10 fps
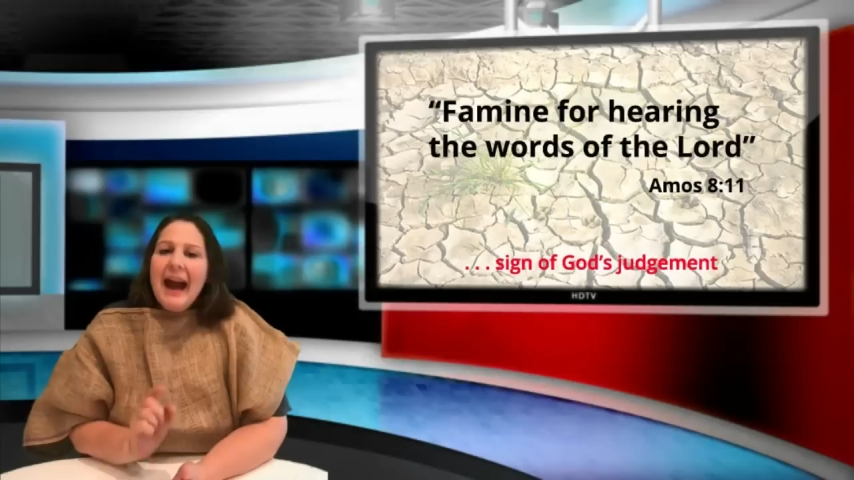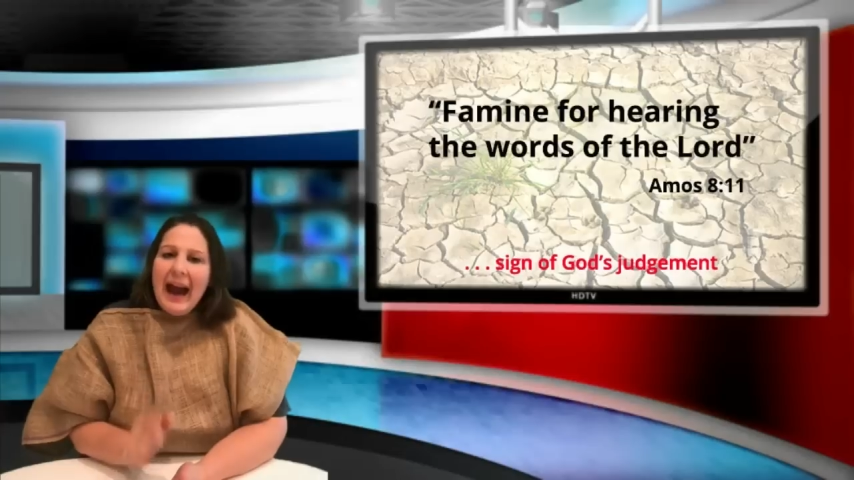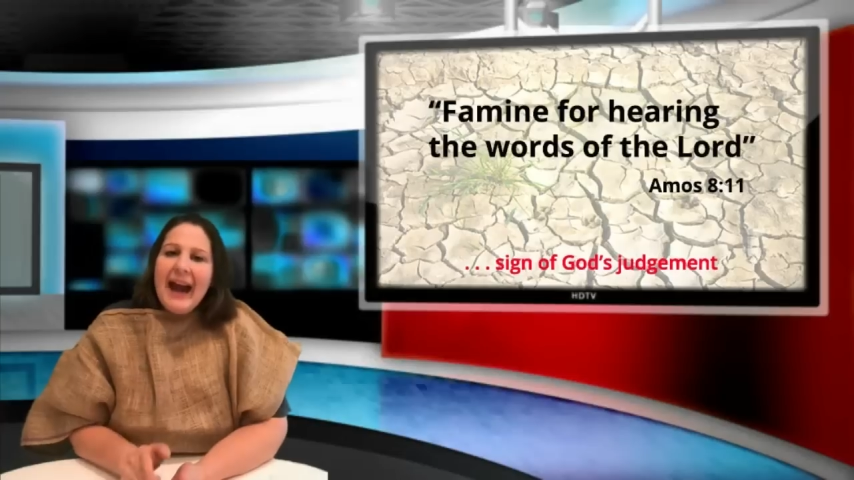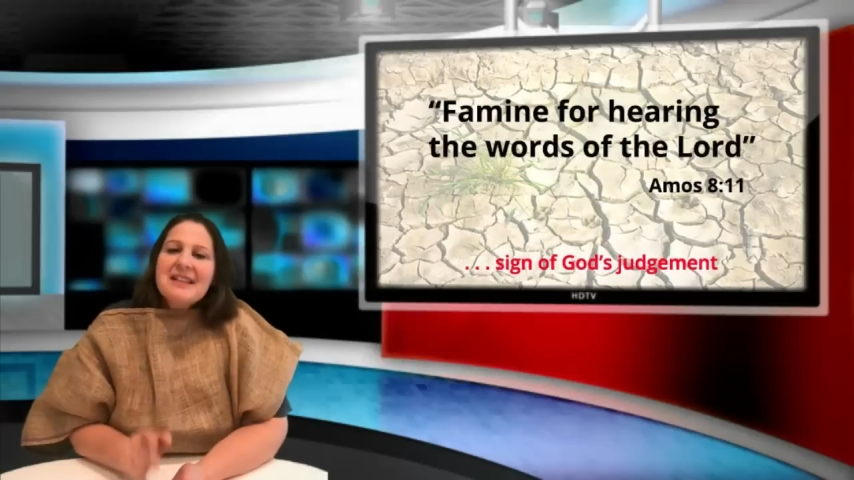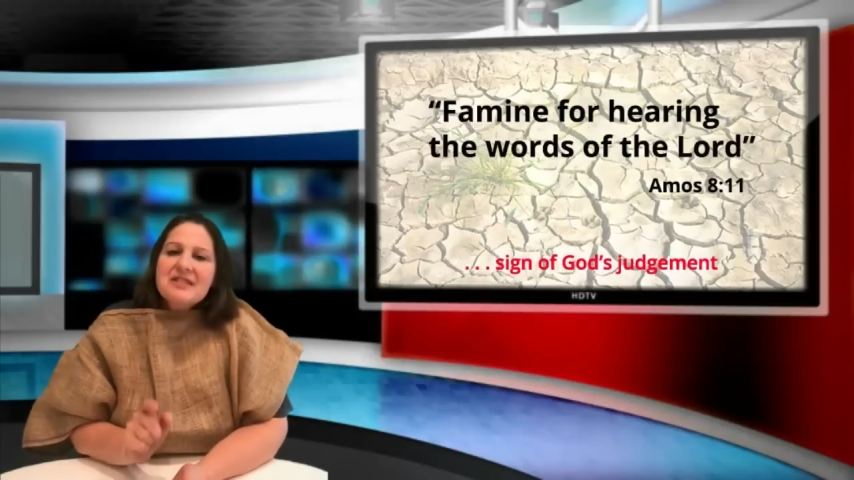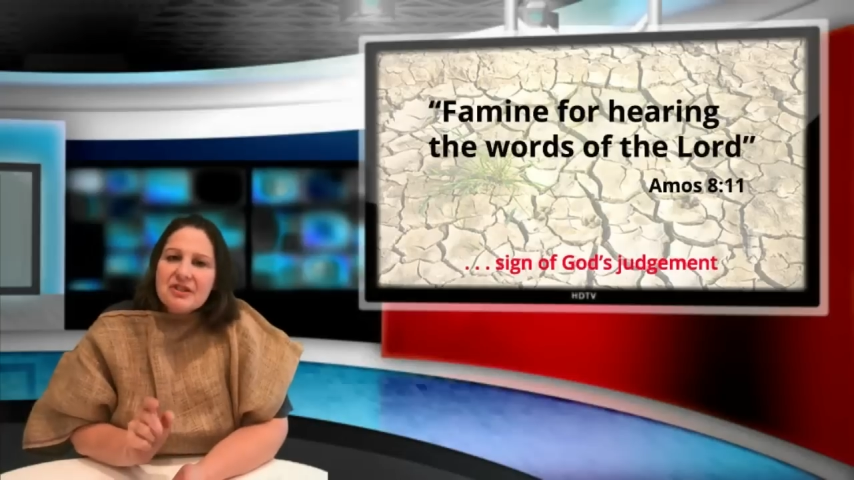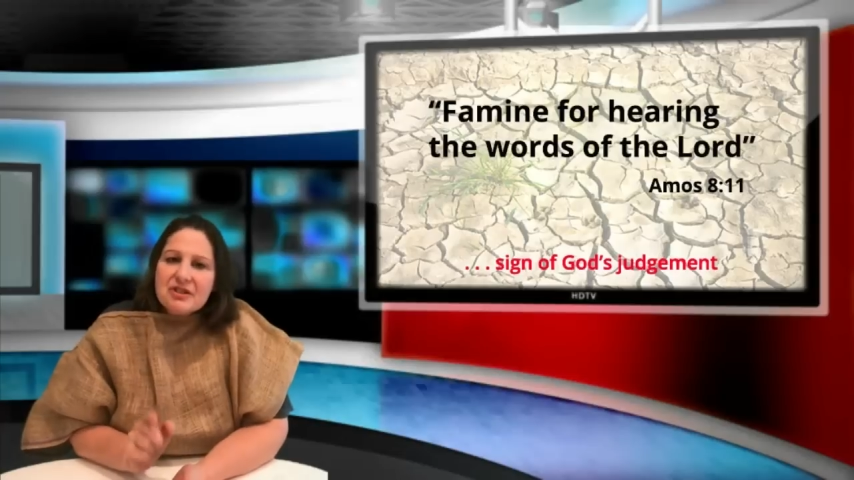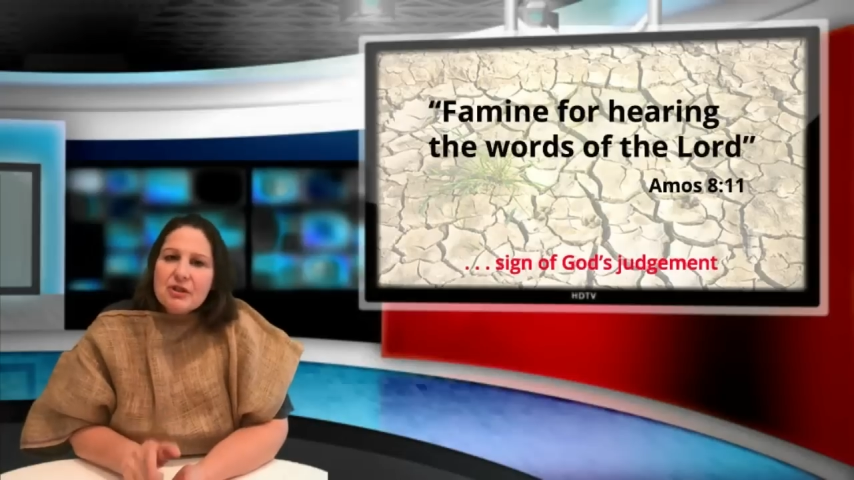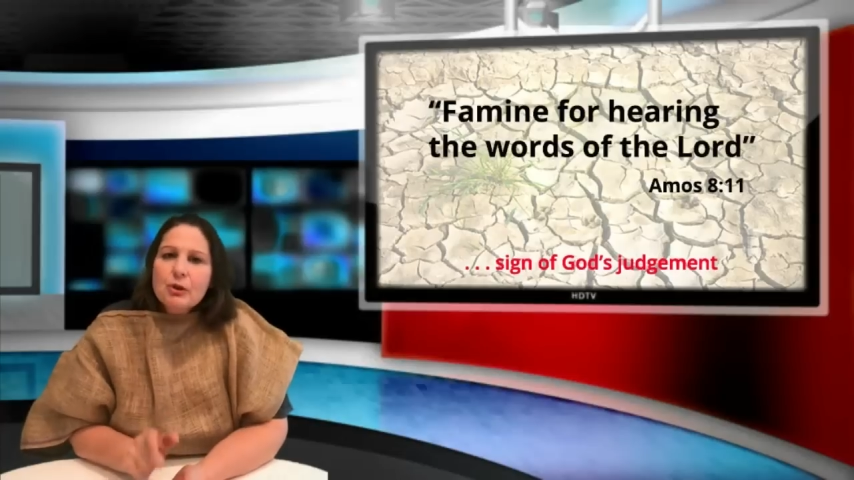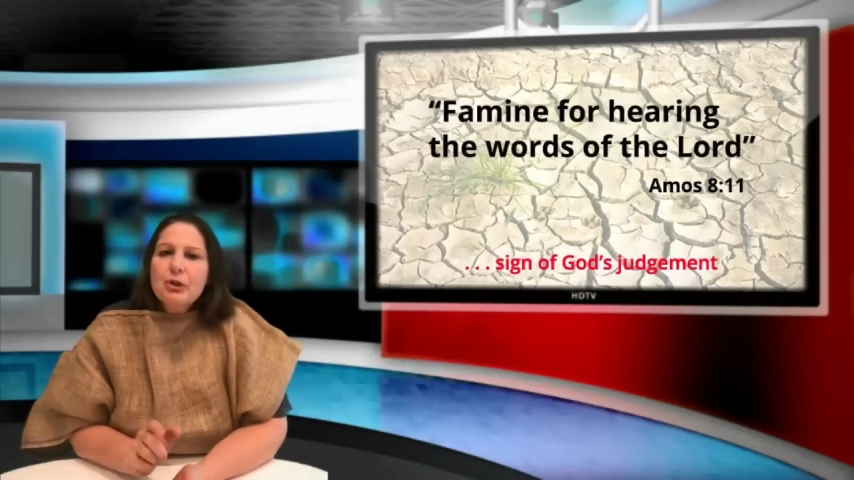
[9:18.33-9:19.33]
has the
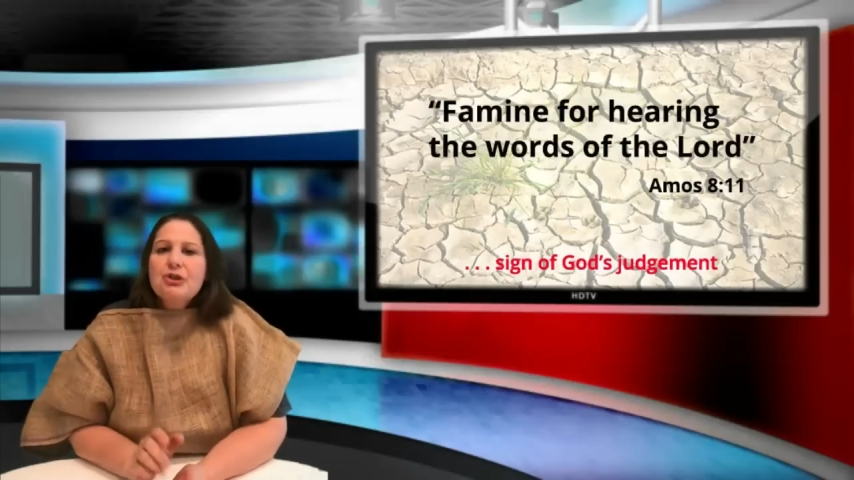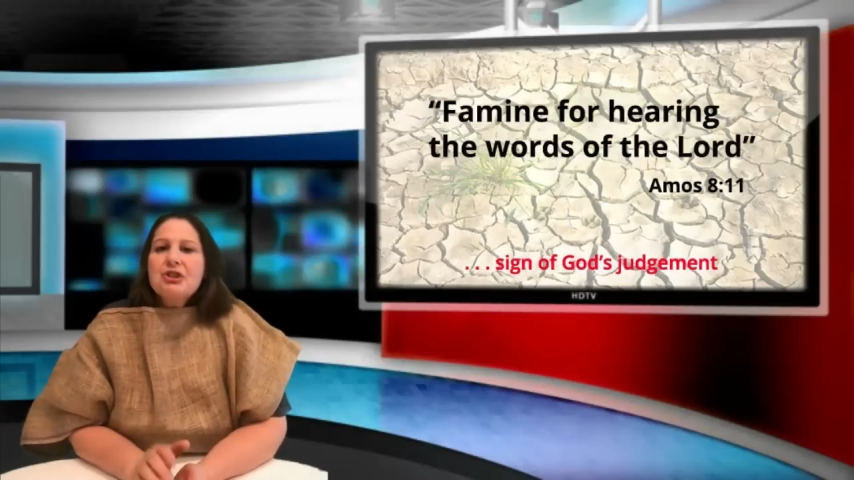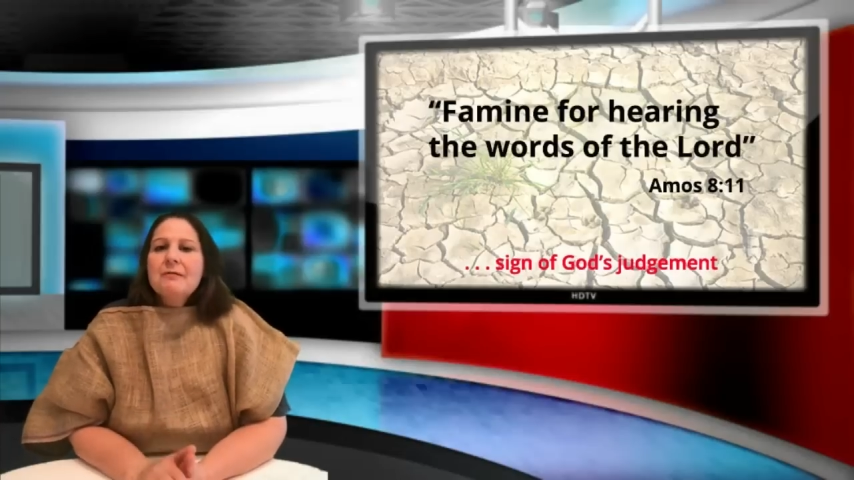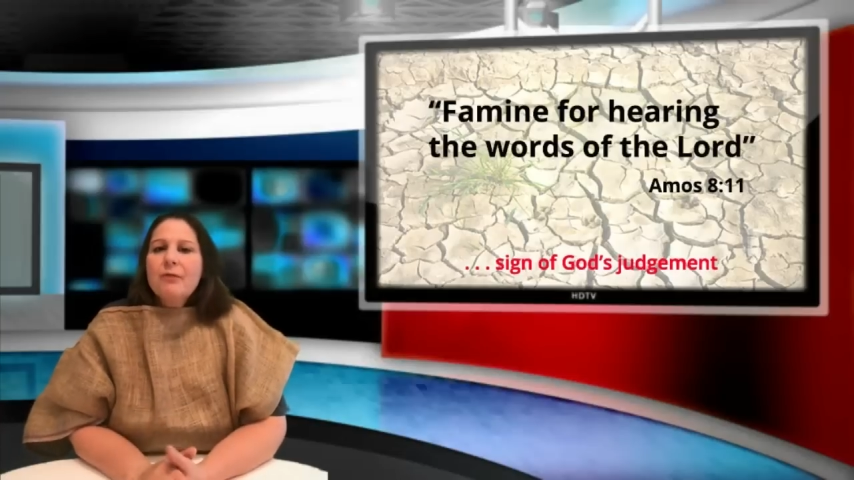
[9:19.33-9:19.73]
solution